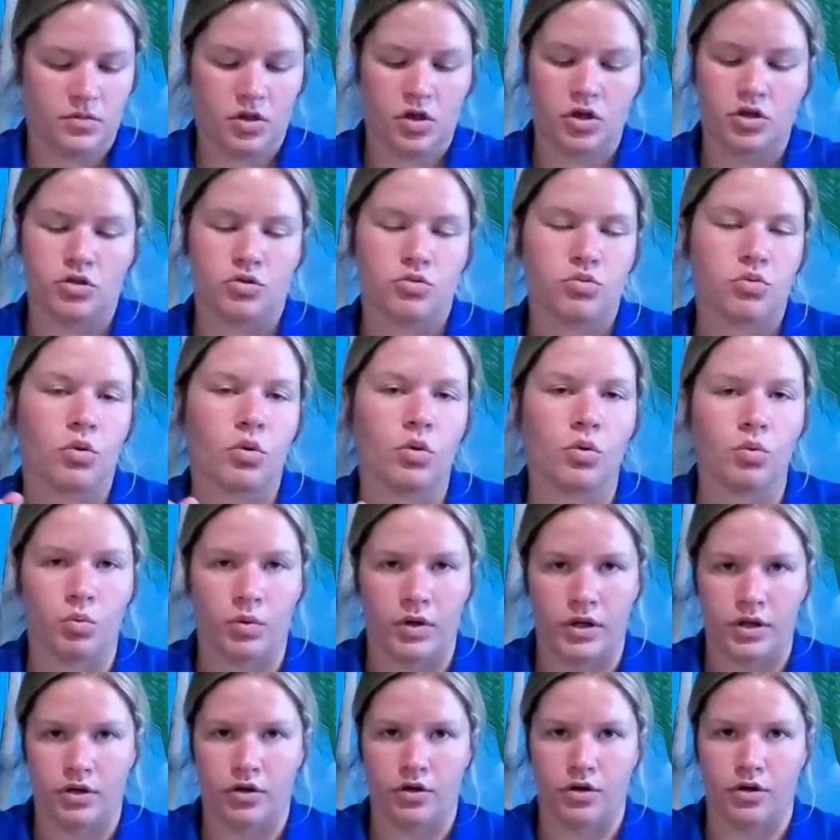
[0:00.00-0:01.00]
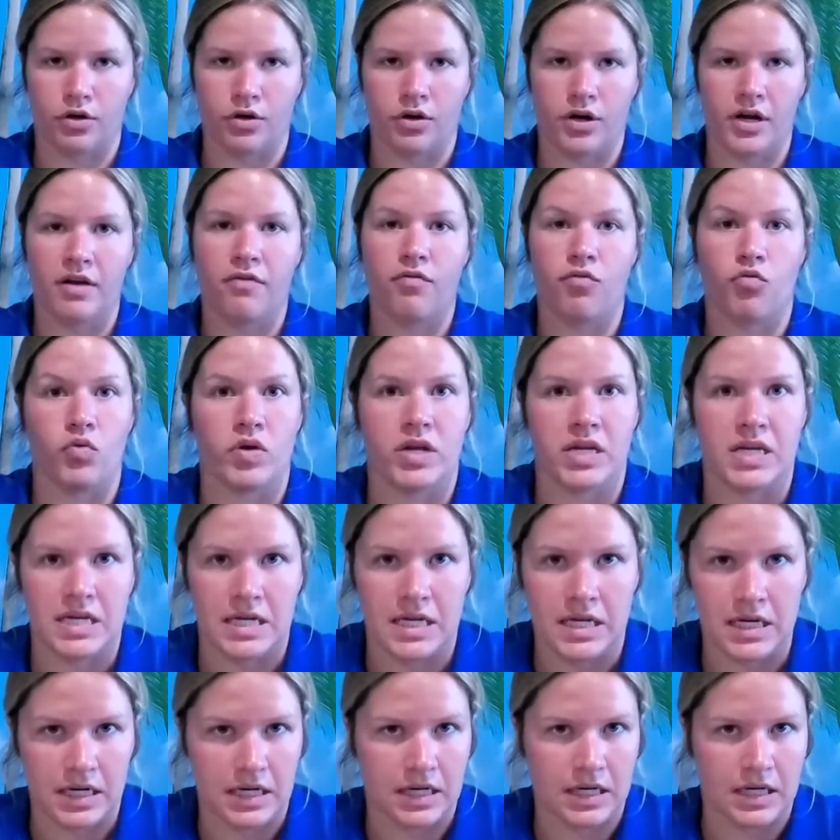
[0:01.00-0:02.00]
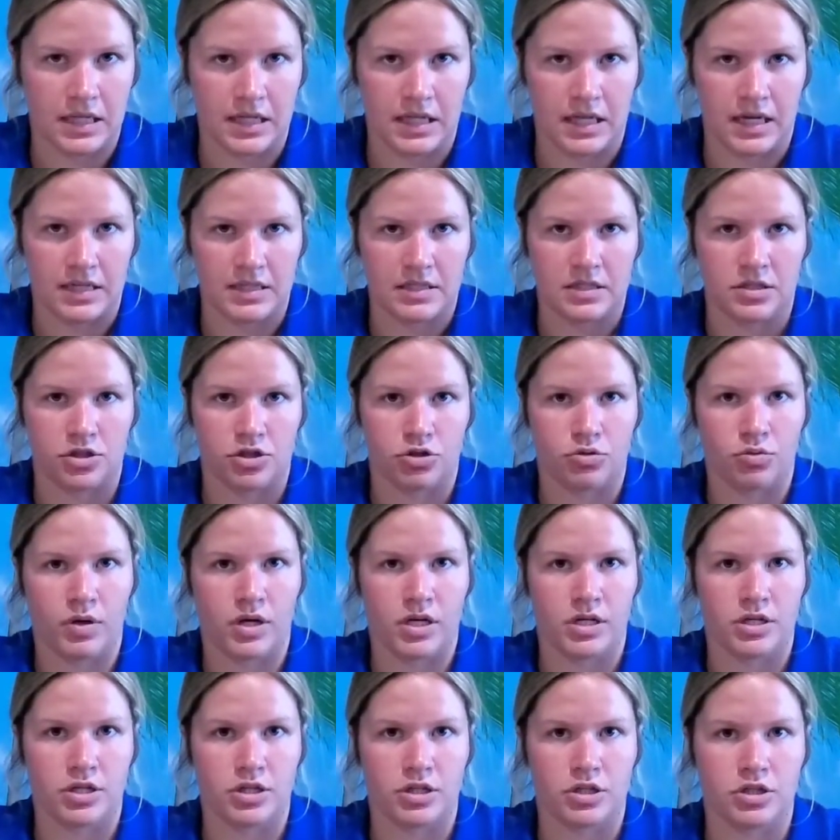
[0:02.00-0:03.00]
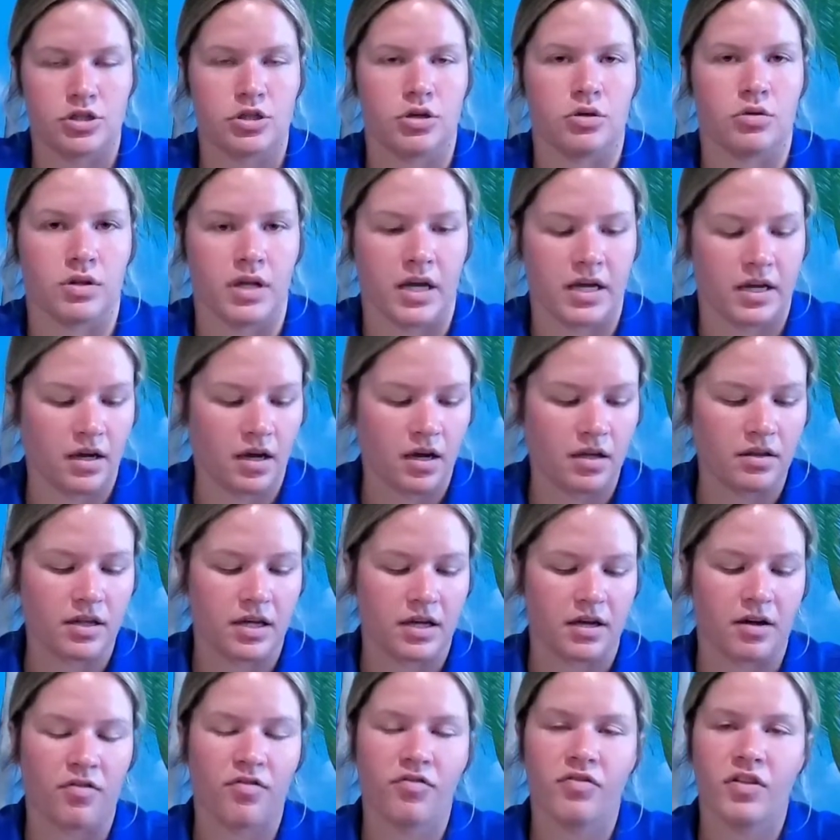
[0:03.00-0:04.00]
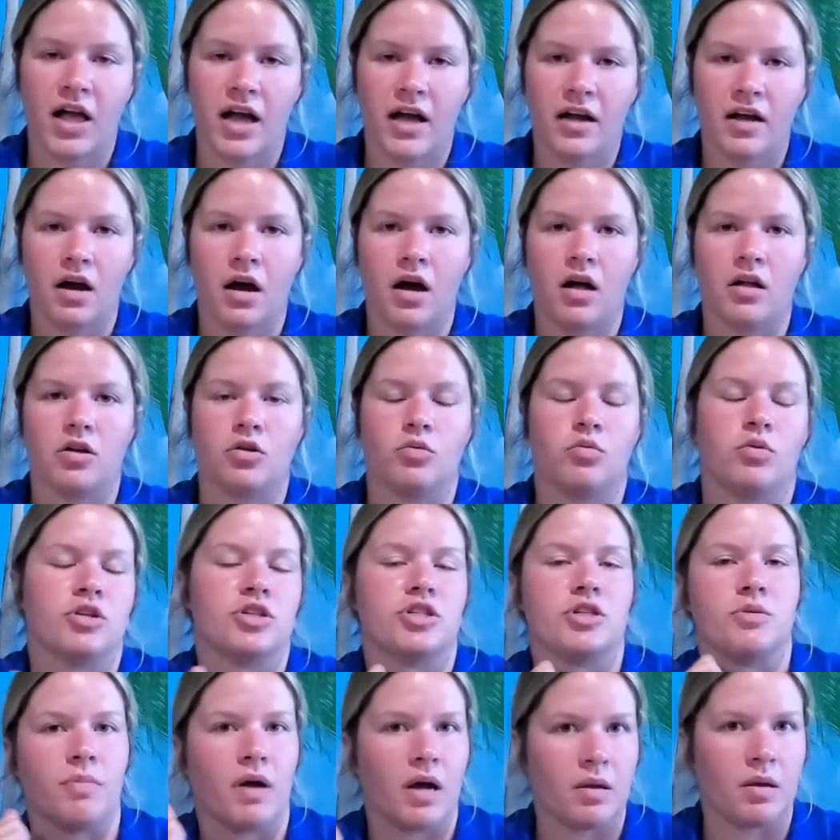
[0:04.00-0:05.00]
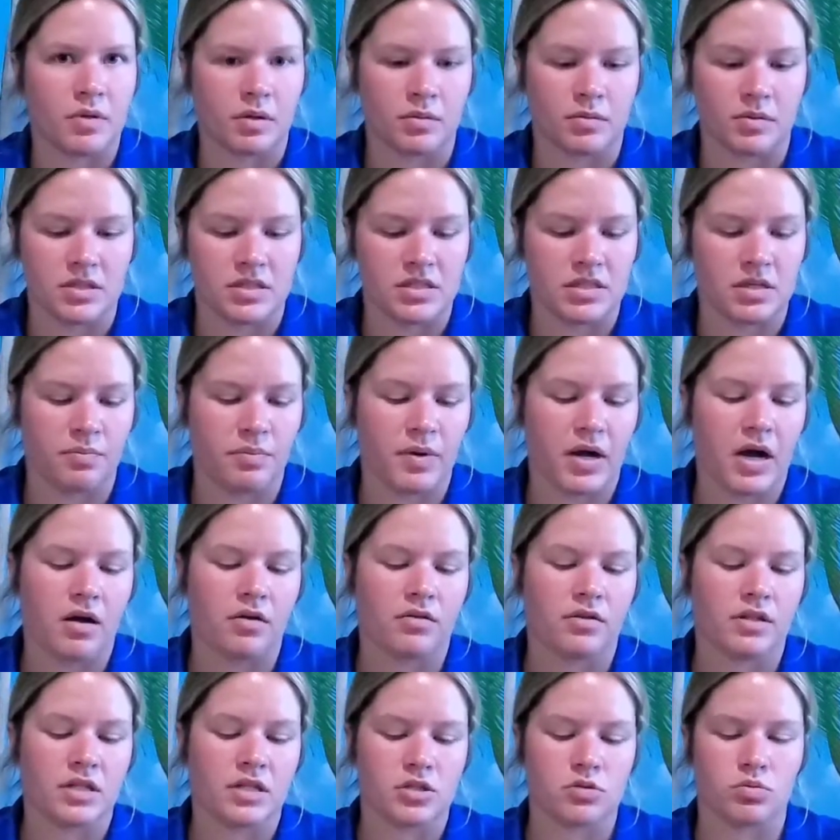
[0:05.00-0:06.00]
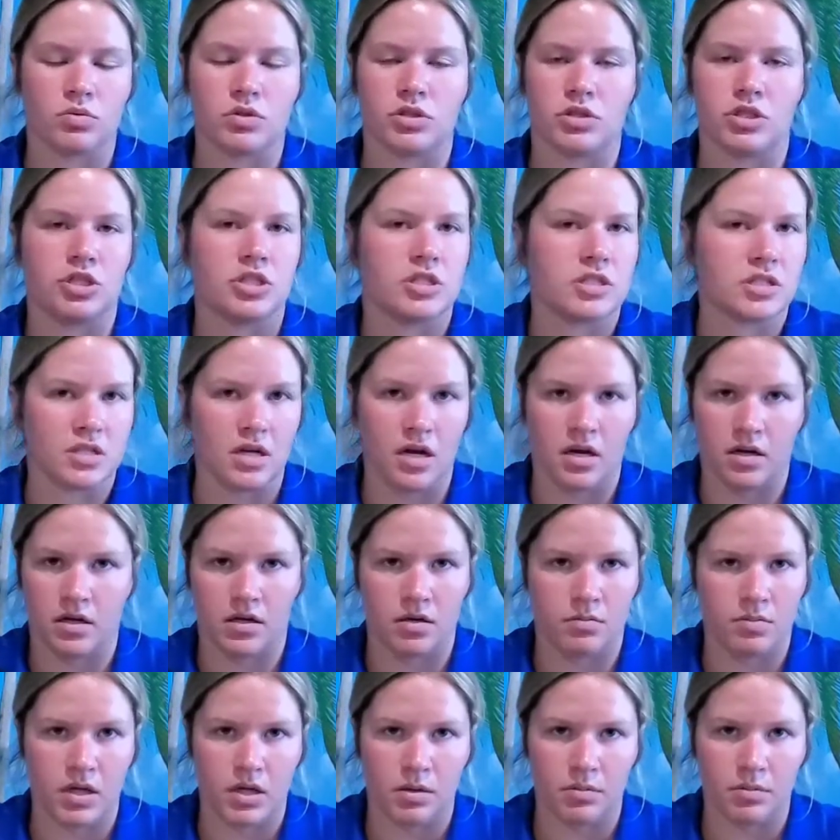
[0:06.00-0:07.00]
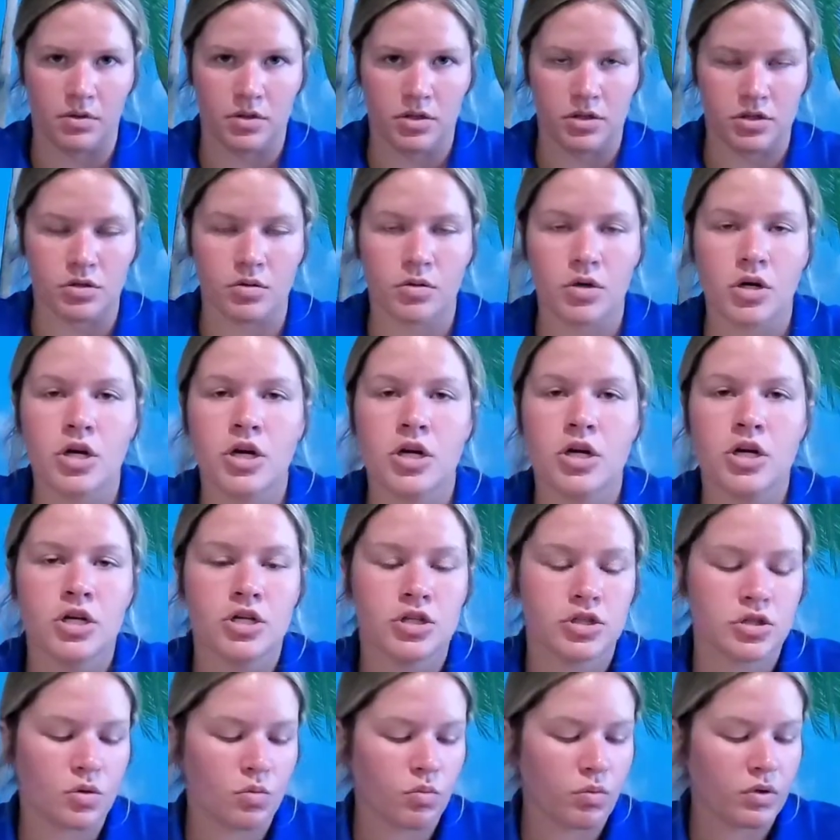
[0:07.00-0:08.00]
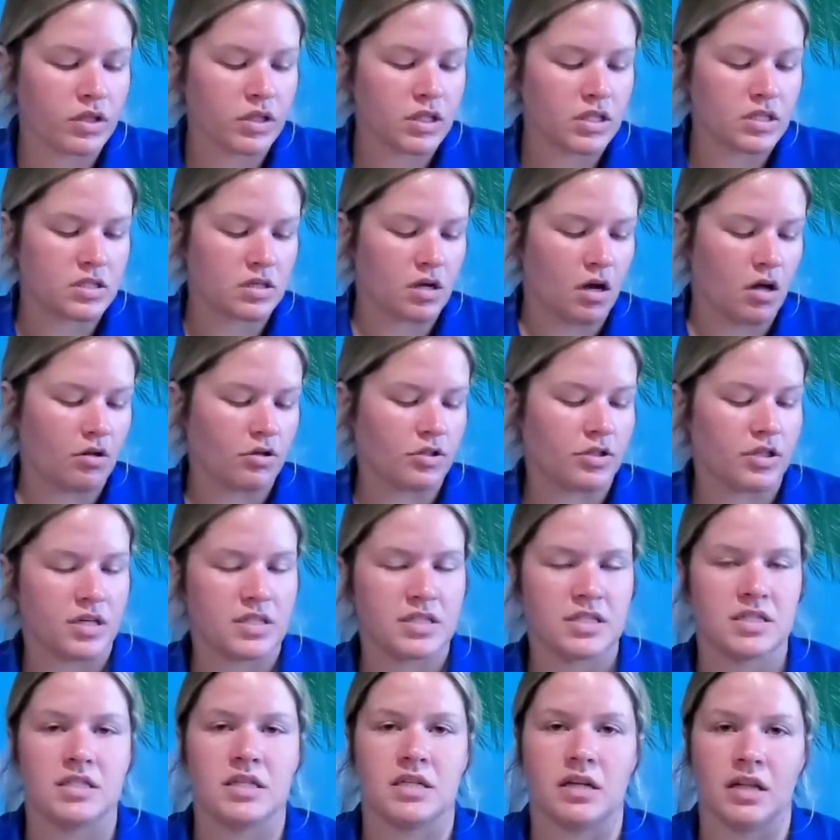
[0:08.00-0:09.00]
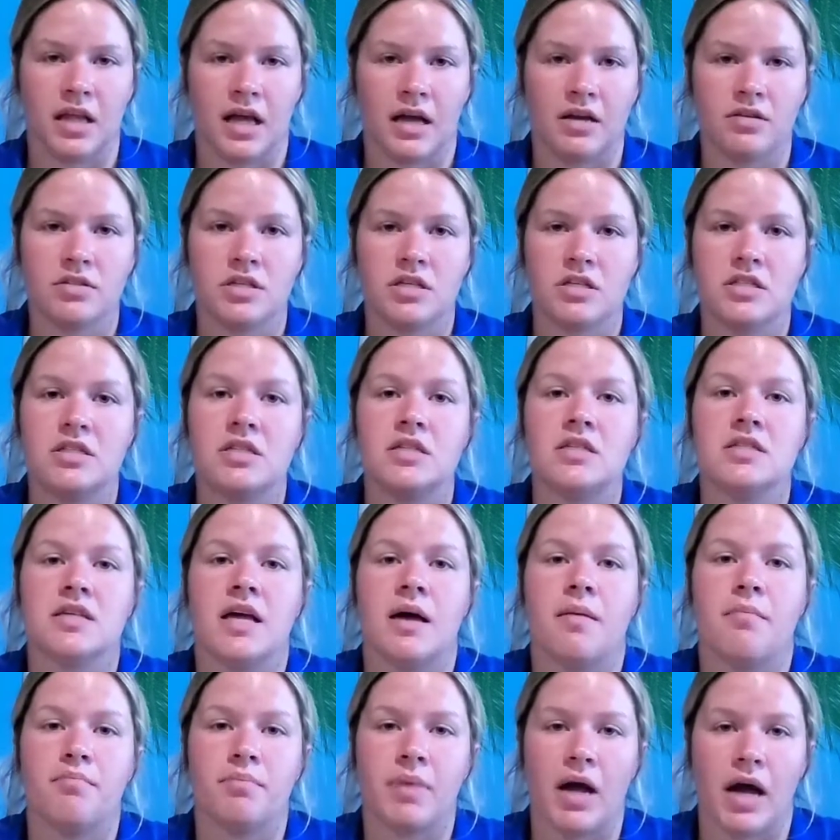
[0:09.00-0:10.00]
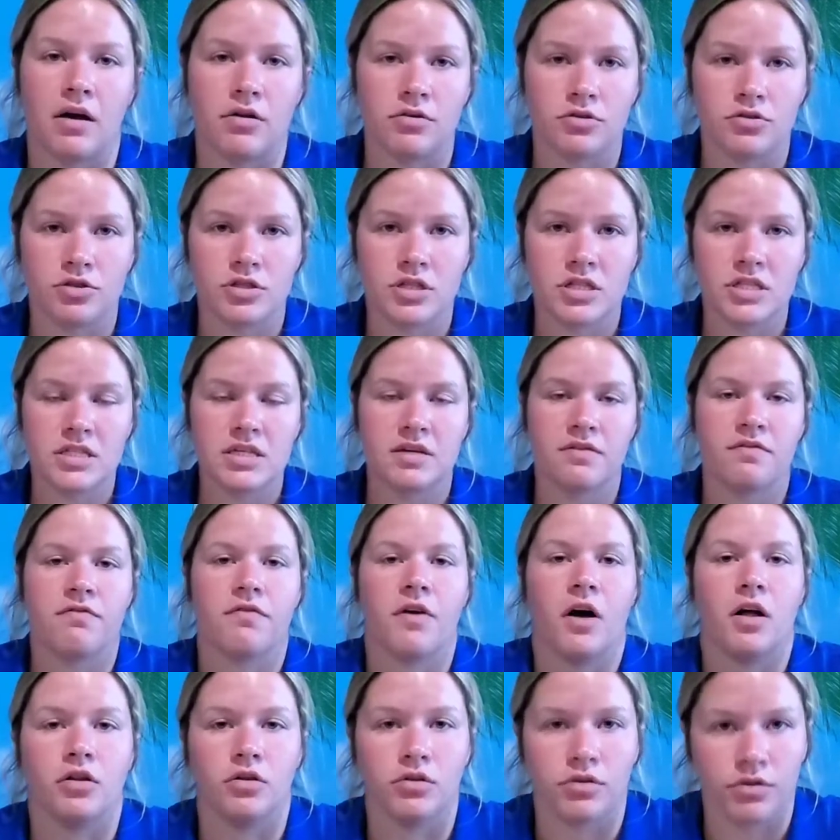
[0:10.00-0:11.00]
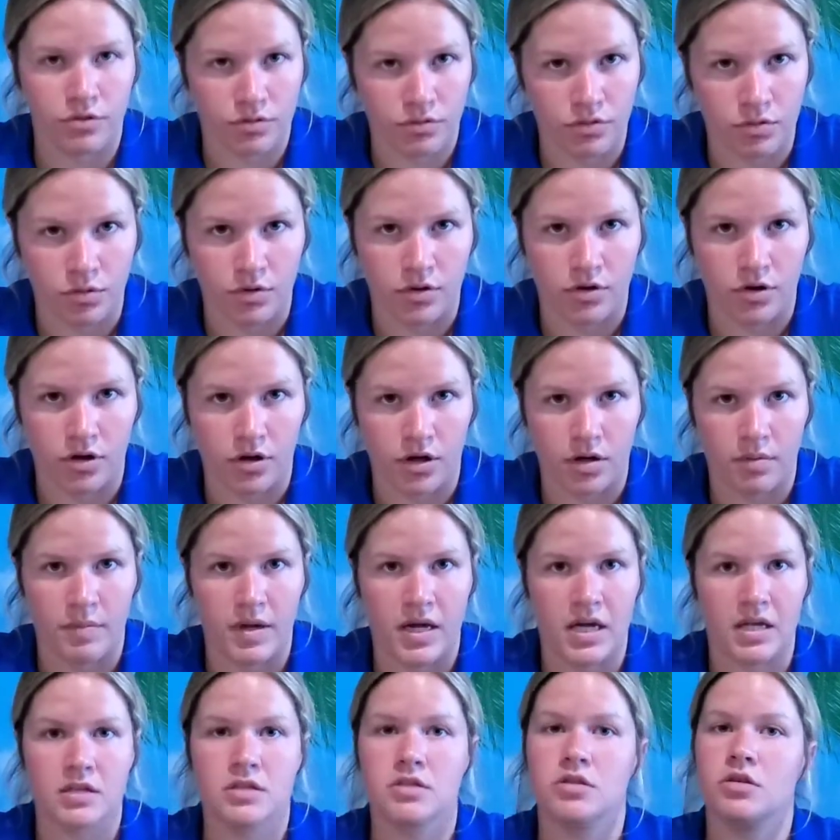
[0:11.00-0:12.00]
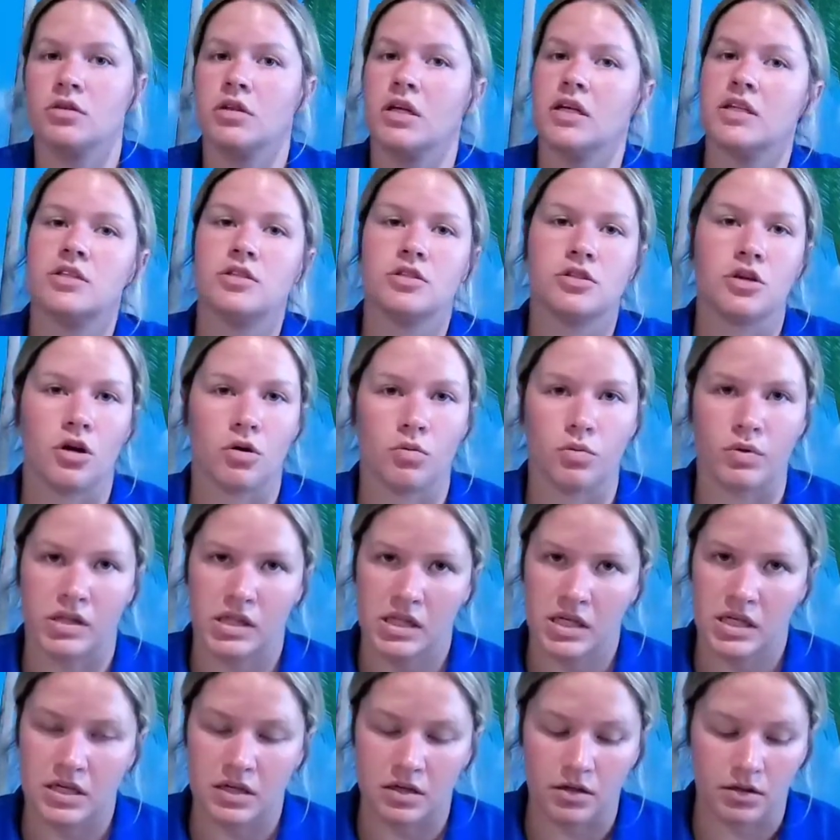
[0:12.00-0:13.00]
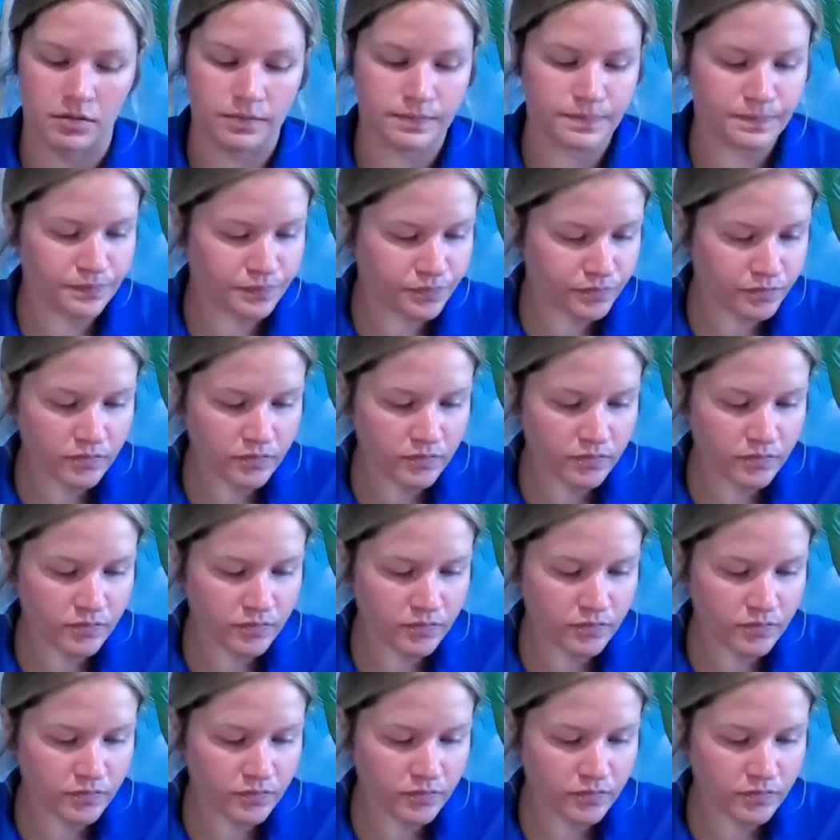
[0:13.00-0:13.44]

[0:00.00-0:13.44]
control with her if we need it in that situation. So like, unlike a flat collar where she might be able to slip out, this one she's not going to be able to. So what this collar does is it allows us to set boundaries and follow through with our commands. So let's start with heel.